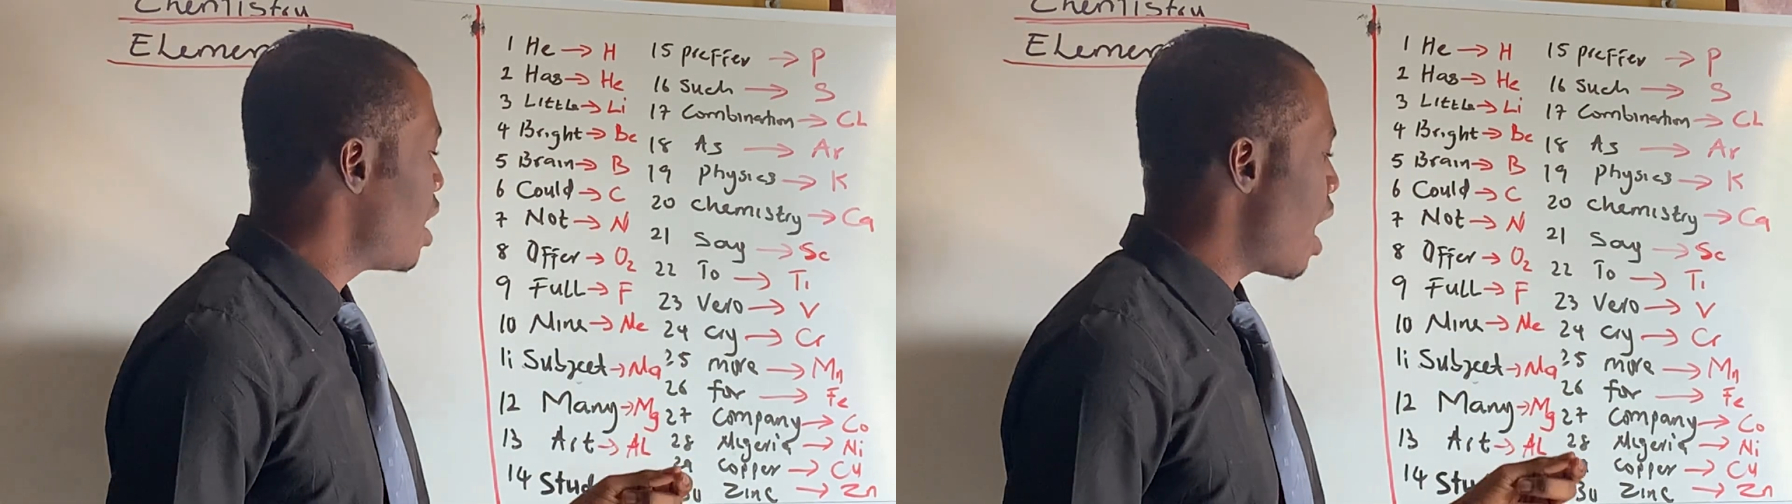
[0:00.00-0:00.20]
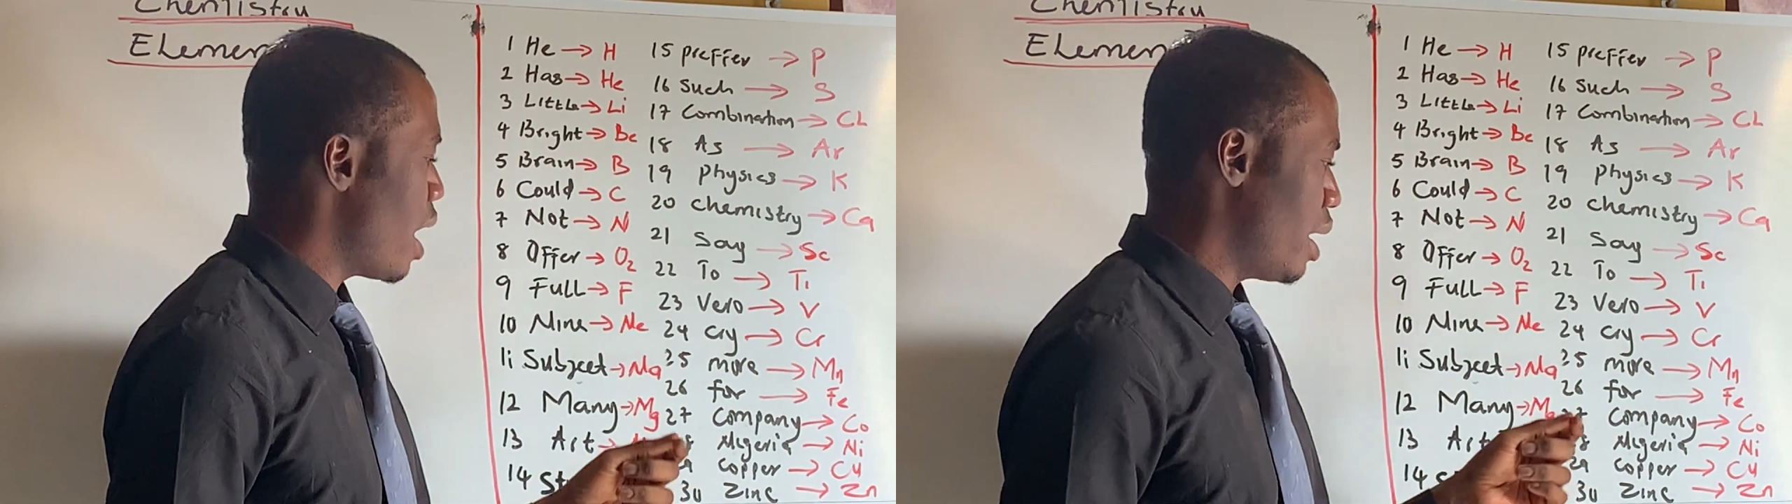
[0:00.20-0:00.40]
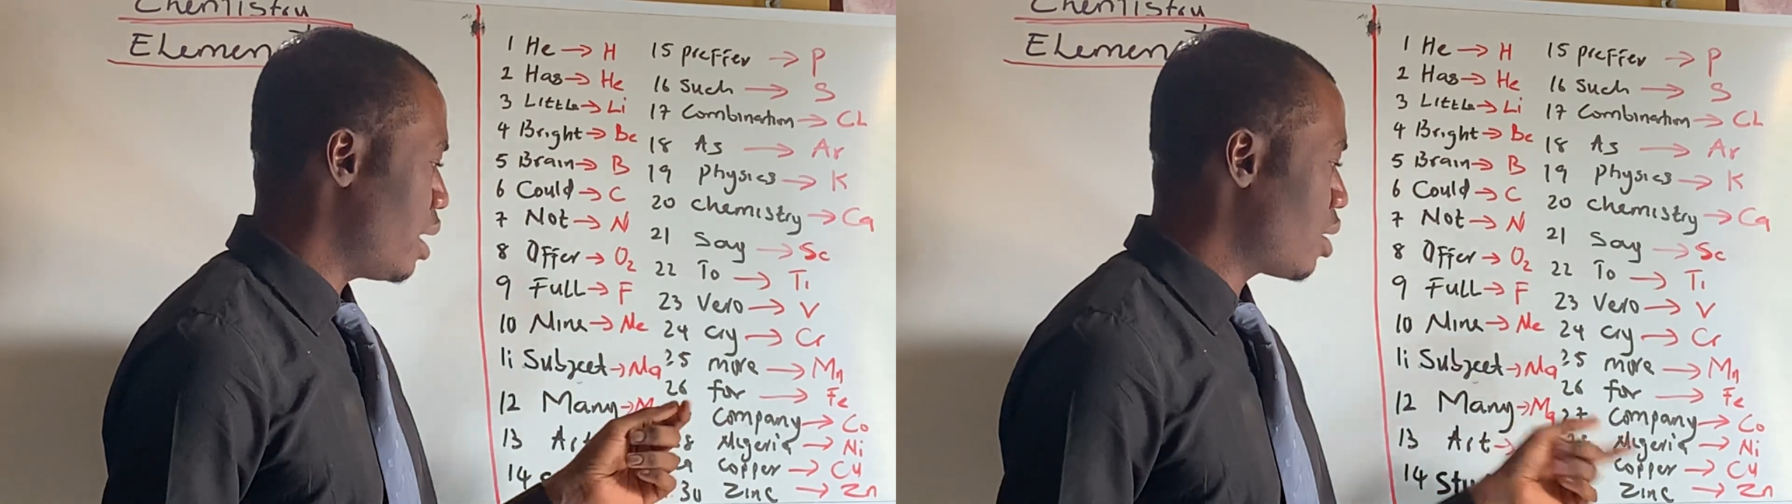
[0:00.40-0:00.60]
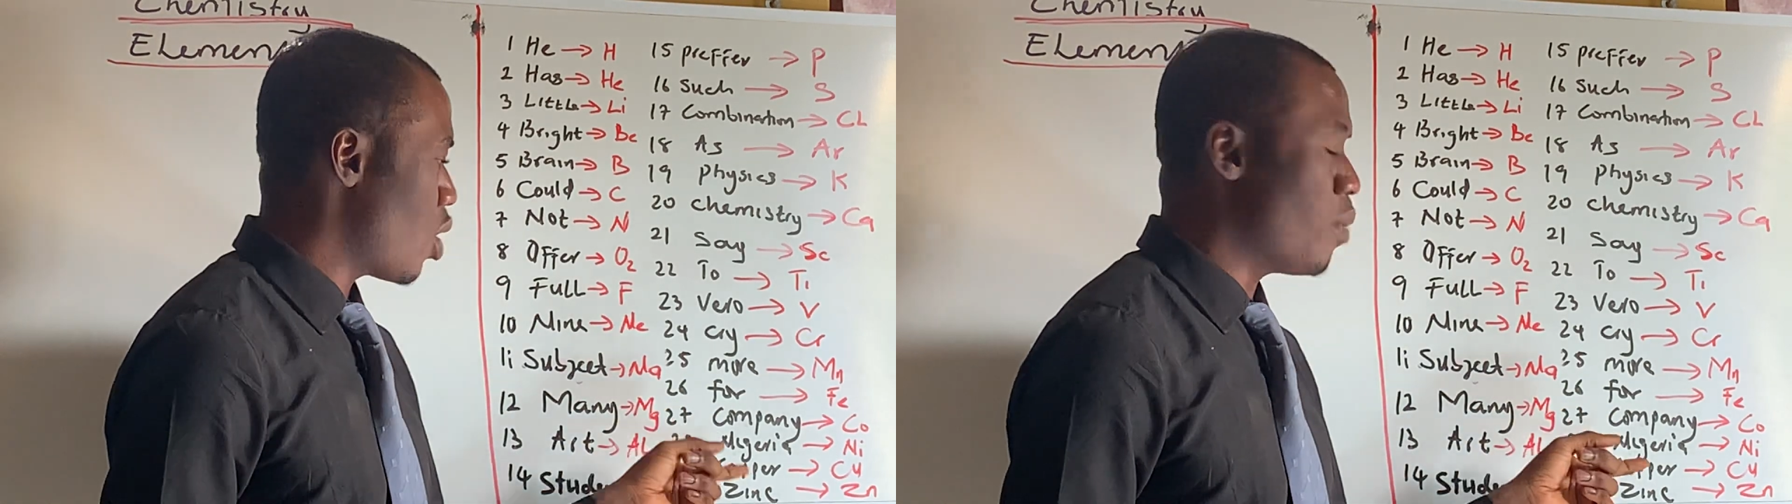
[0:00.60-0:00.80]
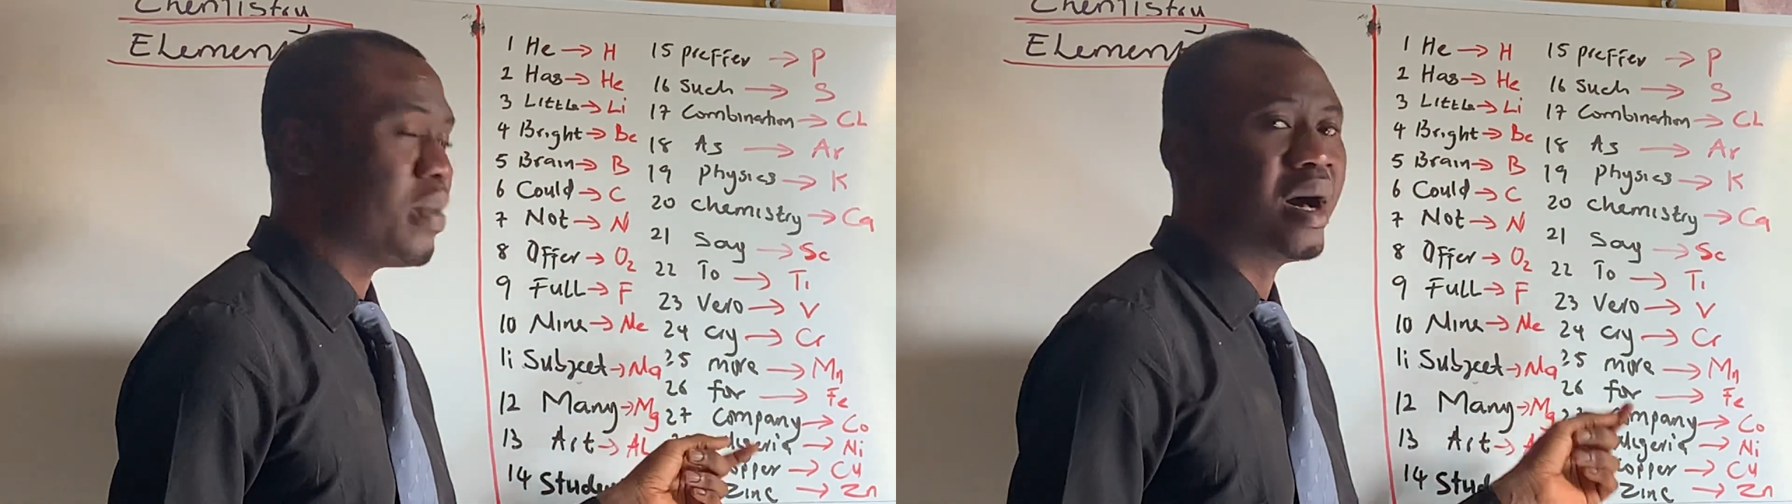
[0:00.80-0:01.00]
and then
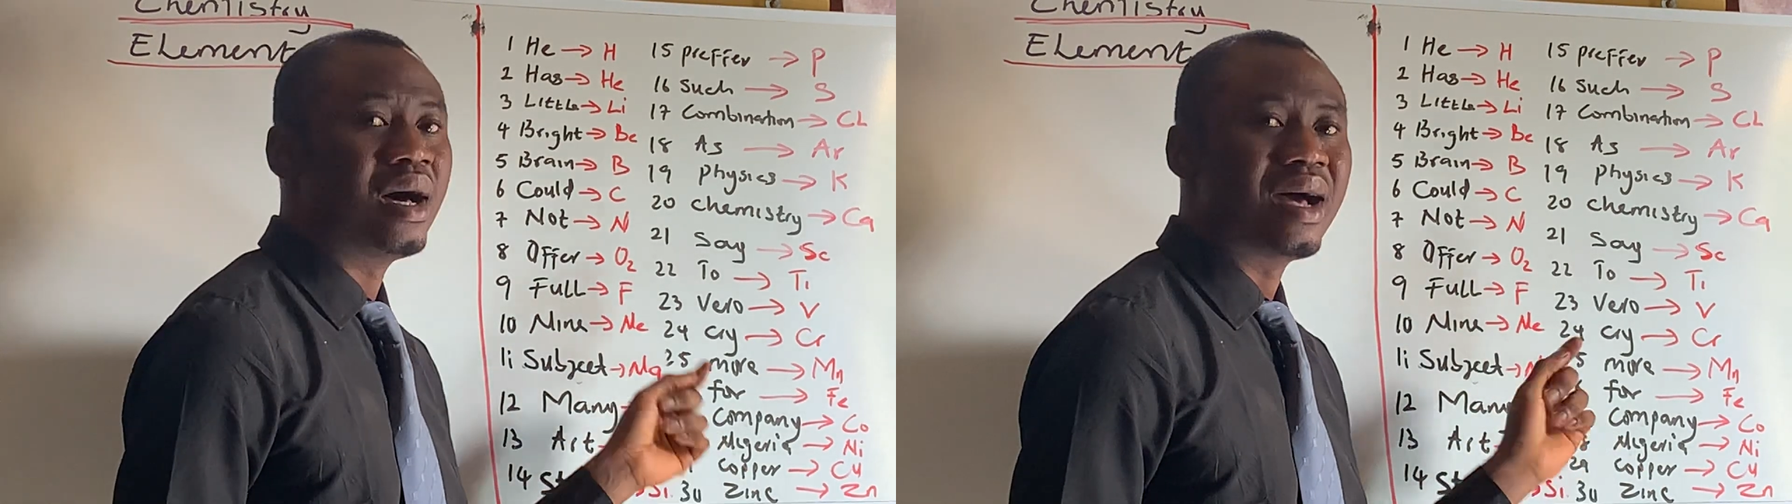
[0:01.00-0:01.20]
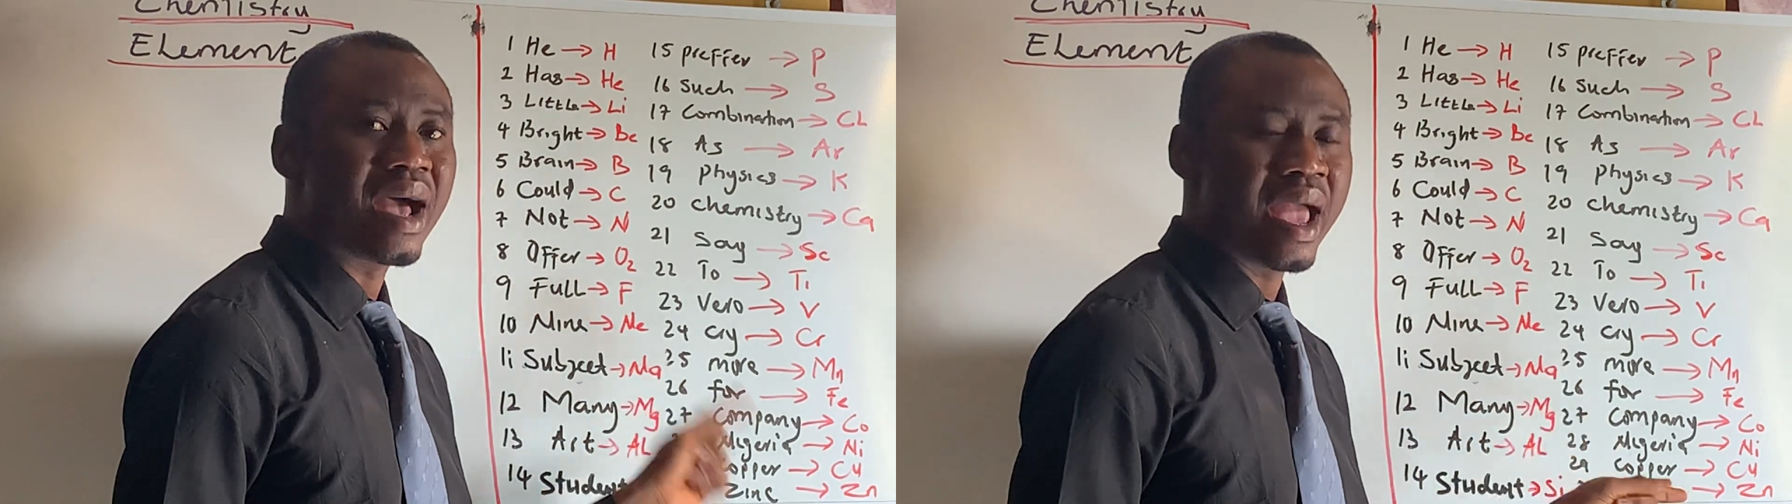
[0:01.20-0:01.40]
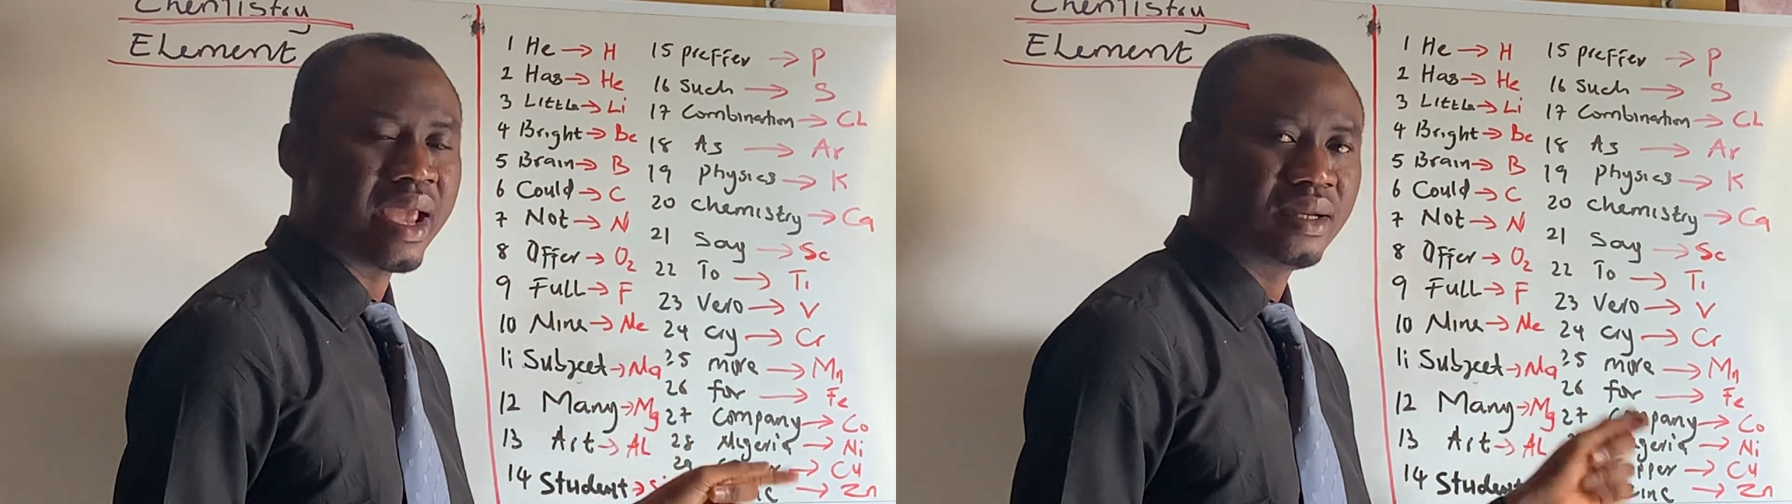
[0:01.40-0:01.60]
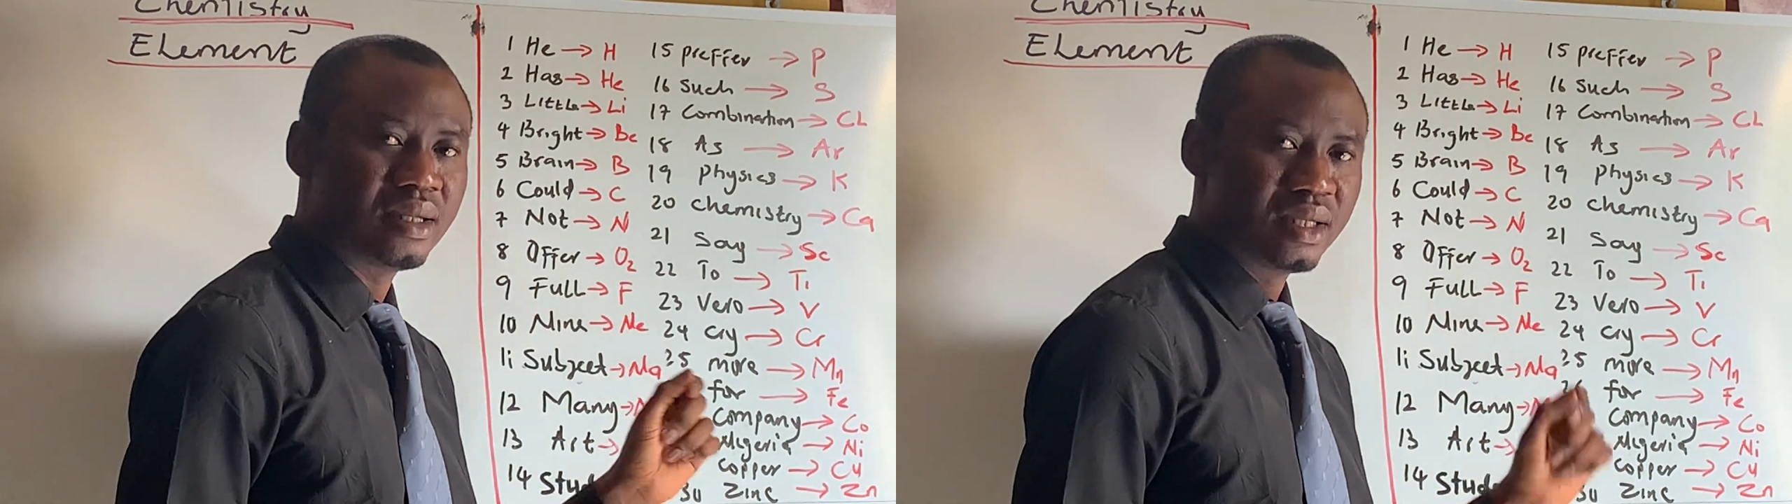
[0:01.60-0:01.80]
copper and